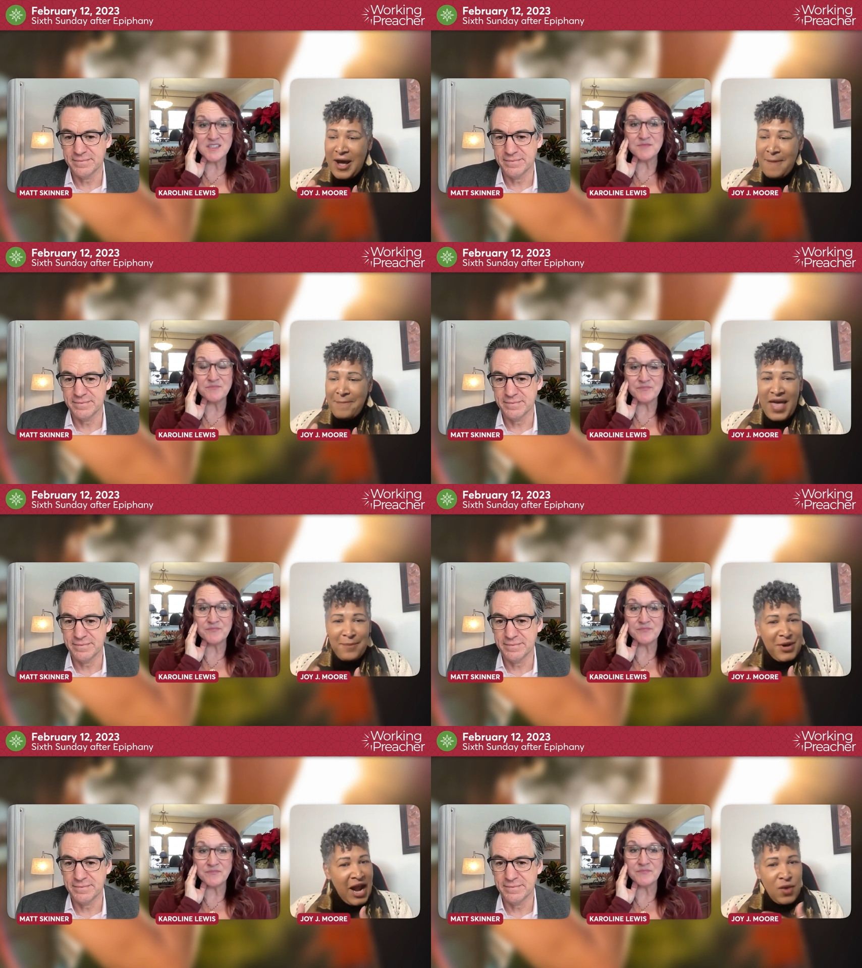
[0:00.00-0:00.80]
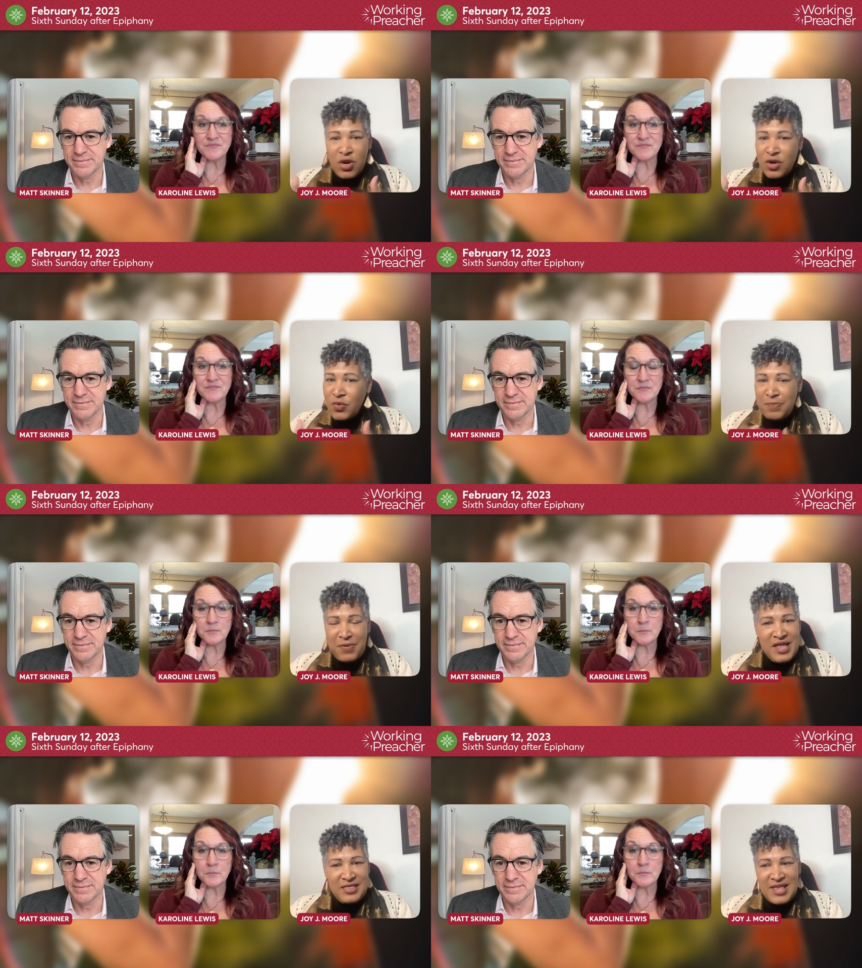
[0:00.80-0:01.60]
Speaker 1: Um, but I want to
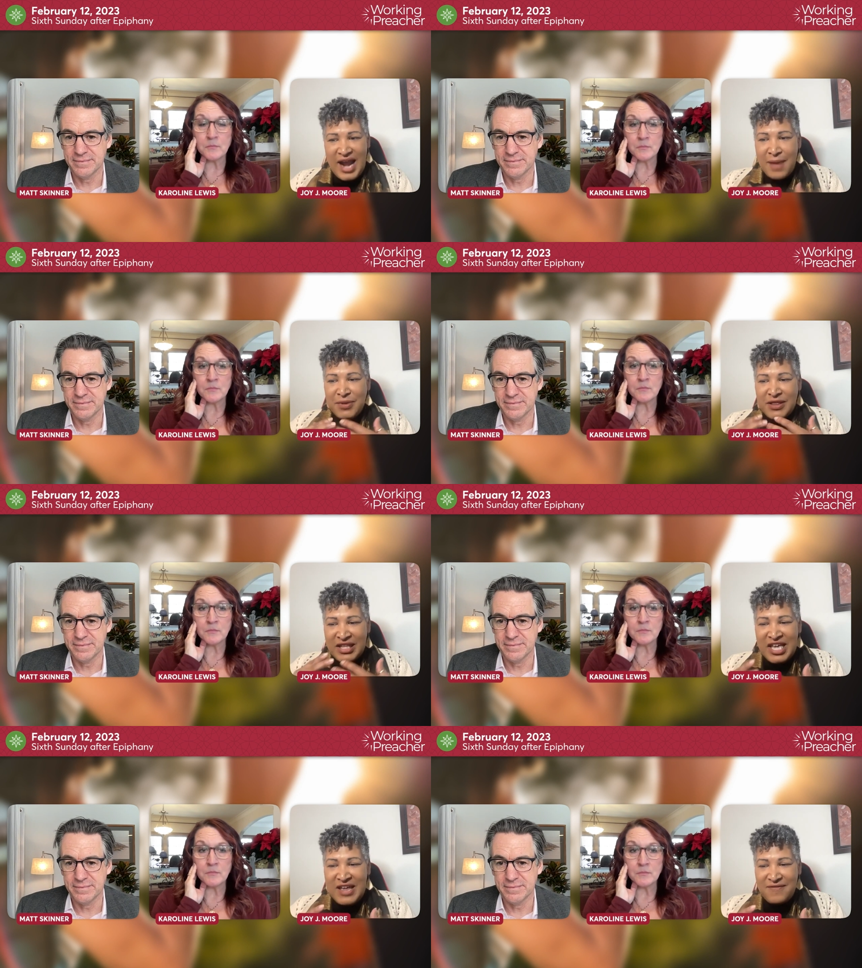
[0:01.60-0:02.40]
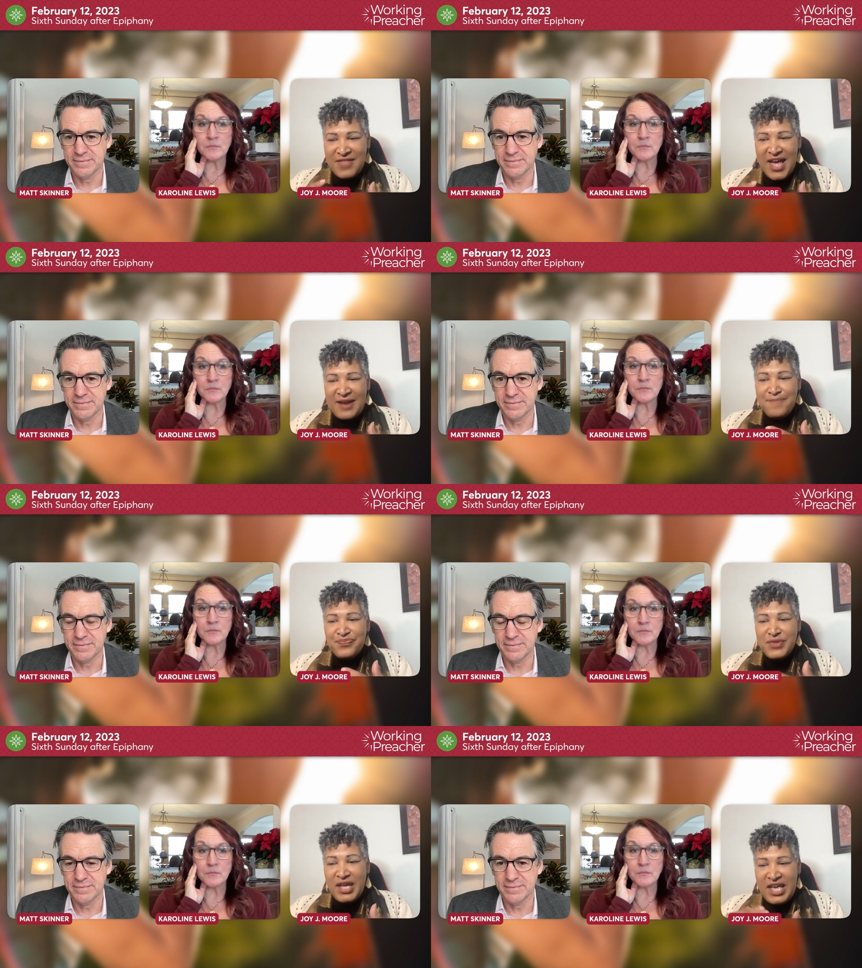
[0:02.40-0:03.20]
repeat that I believe that
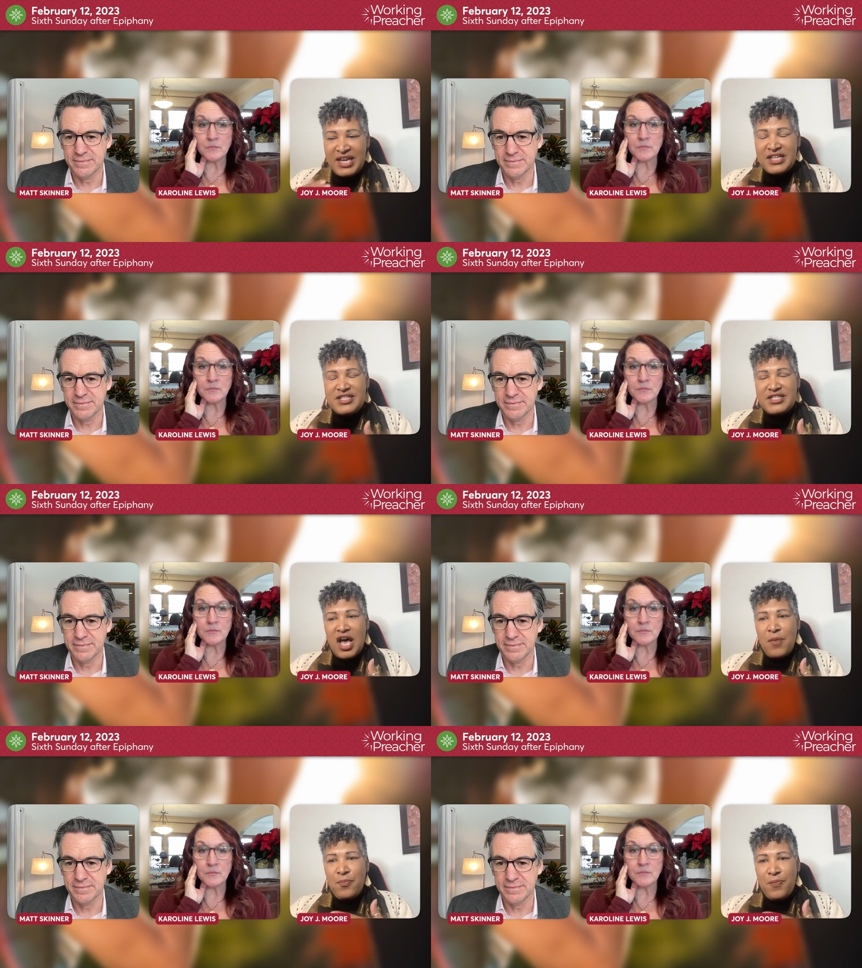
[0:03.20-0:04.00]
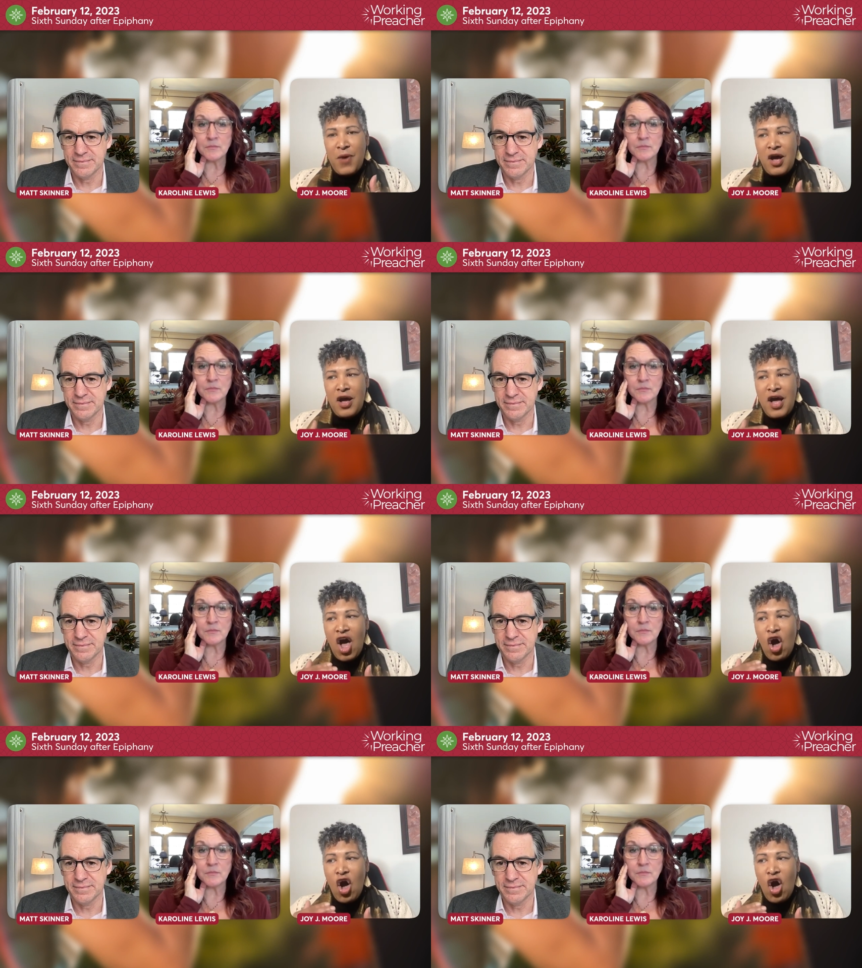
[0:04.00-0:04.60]
it is a, a